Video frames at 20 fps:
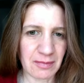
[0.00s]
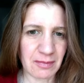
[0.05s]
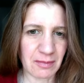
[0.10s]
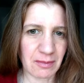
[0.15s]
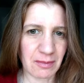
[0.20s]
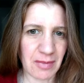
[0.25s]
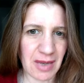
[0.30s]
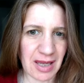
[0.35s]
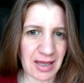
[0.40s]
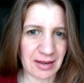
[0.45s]

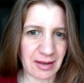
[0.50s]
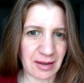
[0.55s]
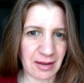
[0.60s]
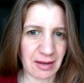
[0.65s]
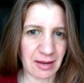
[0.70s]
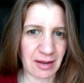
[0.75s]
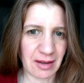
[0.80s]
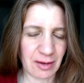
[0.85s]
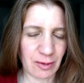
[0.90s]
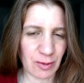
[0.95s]
made
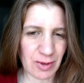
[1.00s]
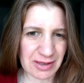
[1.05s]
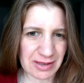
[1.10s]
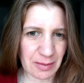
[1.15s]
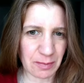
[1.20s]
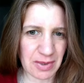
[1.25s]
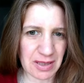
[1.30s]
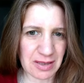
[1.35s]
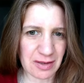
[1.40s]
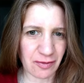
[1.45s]

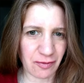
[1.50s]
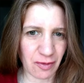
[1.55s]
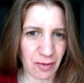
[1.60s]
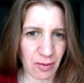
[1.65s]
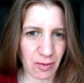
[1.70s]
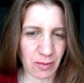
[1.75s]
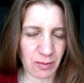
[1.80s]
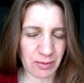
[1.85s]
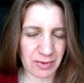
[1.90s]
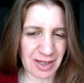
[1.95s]
recipes
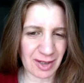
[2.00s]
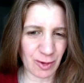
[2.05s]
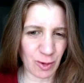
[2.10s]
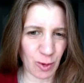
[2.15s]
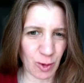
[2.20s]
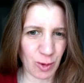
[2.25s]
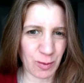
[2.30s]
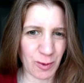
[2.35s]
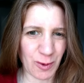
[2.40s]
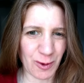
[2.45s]
from the
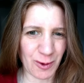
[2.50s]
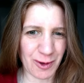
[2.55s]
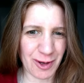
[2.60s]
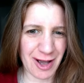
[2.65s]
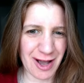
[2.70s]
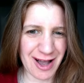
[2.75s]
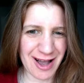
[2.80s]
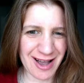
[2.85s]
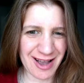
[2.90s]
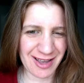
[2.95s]
cookbook,
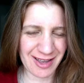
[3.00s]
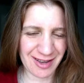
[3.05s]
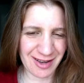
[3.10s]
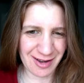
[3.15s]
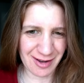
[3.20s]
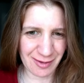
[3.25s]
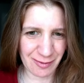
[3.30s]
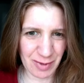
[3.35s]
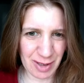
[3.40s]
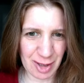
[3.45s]
I
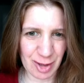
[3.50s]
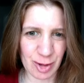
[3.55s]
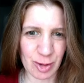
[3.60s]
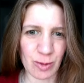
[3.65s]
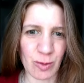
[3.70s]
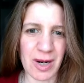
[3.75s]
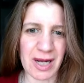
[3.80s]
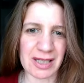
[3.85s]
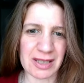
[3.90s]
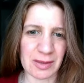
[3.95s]
have been
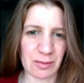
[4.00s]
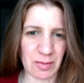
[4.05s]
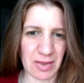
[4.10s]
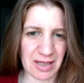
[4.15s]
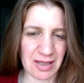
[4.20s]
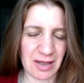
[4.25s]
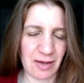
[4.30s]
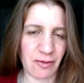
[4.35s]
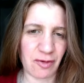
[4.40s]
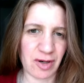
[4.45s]
tried
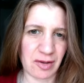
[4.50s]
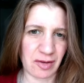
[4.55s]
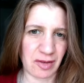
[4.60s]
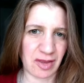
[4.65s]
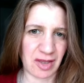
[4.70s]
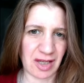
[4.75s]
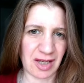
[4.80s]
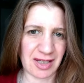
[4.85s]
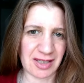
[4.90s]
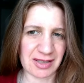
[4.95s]
many different
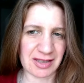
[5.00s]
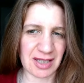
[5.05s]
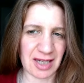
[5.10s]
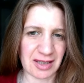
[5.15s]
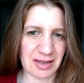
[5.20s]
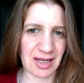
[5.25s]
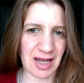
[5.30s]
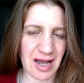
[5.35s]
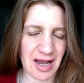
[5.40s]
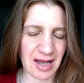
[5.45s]
things
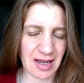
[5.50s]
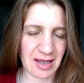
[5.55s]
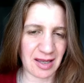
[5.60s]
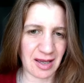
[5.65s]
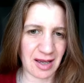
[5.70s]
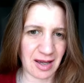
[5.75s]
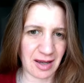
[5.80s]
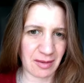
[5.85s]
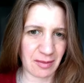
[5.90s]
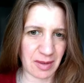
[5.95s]
that I
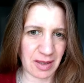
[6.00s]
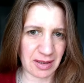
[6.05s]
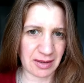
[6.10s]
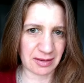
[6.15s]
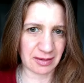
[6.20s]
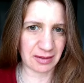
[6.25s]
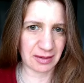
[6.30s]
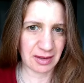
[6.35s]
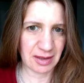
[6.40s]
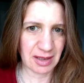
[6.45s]

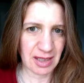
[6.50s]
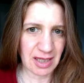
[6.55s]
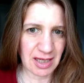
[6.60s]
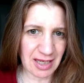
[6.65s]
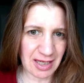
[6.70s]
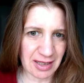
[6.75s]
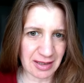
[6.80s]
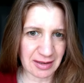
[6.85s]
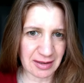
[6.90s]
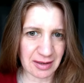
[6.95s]
haven't
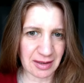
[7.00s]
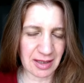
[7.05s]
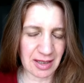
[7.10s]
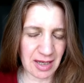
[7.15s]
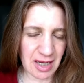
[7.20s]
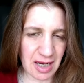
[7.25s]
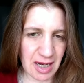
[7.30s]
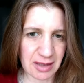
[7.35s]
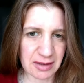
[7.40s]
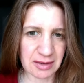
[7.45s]
eat
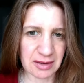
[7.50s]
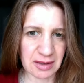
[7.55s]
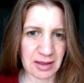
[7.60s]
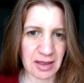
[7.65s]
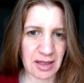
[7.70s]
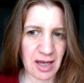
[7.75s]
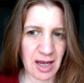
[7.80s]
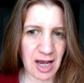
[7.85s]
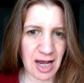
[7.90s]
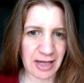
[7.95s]
yet,
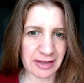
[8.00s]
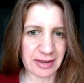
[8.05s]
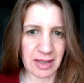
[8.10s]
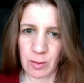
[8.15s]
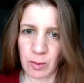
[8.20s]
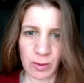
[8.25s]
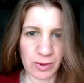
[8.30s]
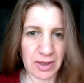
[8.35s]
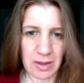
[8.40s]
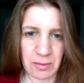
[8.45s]
and I
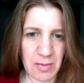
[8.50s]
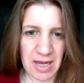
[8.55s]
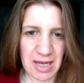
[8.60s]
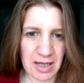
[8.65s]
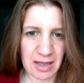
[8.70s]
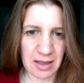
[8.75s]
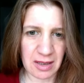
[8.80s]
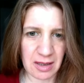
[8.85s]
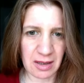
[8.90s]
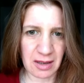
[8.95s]
wouldn't
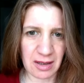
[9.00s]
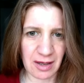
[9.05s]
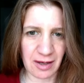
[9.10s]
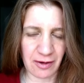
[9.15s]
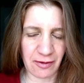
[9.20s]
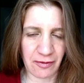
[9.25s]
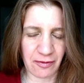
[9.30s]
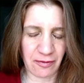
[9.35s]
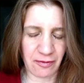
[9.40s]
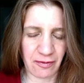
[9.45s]
make
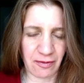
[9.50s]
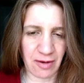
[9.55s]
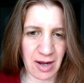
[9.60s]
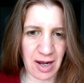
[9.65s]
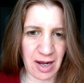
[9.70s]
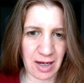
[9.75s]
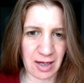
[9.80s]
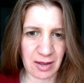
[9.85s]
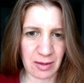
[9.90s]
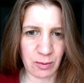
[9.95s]
if
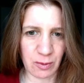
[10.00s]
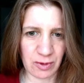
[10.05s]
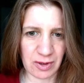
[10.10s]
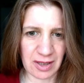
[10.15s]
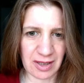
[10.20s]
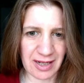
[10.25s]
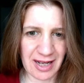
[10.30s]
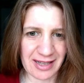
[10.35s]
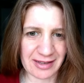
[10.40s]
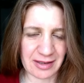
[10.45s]
I
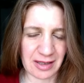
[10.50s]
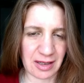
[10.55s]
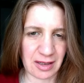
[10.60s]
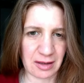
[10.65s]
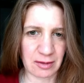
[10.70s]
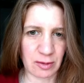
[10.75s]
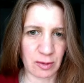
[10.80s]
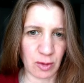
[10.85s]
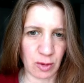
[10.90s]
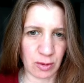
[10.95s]
wouldn't have
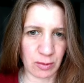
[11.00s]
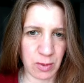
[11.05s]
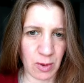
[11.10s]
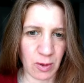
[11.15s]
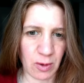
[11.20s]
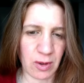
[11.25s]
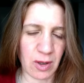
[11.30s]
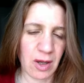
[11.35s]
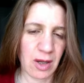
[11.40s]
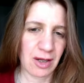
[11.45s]
the
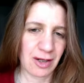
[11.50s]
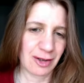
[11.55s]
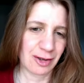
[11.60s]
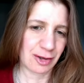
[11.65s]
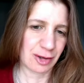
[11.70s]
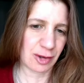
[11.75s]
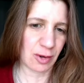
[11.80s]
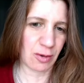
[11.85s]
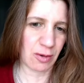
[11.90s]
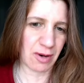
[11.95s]
cookbook,
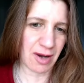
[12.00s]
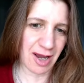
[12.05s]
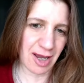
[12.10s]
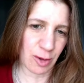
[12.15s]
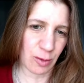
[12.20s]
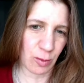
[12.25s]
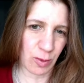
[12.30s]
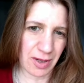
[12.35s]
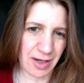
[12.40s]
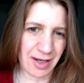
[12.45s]
so I
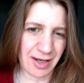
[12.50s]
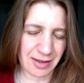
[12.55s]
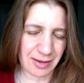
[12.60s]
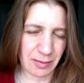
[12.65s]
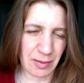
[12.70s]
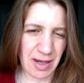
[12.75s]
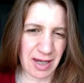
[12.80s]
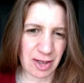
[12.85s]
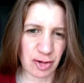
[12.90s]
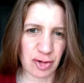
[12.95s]
really
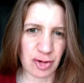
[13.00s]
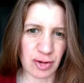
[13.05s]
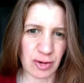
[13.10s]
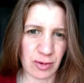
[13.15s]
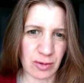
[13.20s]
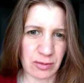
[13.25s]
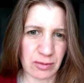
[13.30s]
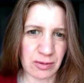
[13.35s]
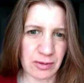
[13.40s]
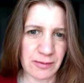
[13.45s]
advise
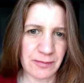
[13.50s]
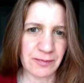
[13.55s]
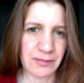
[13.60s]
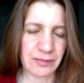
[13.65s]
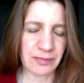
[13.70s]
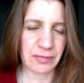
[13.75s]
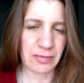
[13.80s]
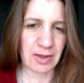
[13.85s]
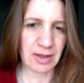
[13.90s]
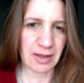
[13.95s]
you
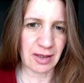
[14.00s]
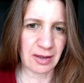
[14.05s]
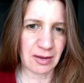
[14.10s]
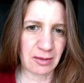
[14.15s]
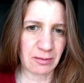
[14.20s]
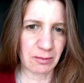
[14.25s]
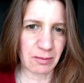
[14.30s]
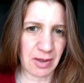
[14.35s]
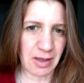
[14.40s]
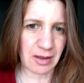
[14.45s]

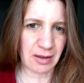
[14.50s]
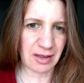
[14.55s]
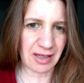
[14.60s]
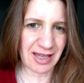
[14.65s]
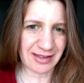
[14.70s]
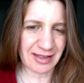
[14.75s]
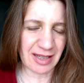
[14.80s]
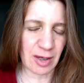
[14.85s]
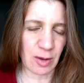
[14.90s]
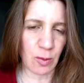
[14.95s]

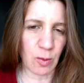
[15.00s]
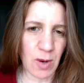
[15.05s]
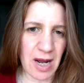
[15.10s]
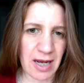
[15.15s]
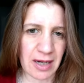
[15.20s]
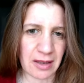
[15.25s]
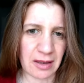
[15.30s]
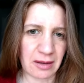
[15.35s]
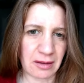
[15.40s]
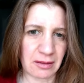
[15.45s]
getting
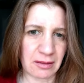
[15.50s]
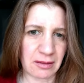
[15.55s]
one.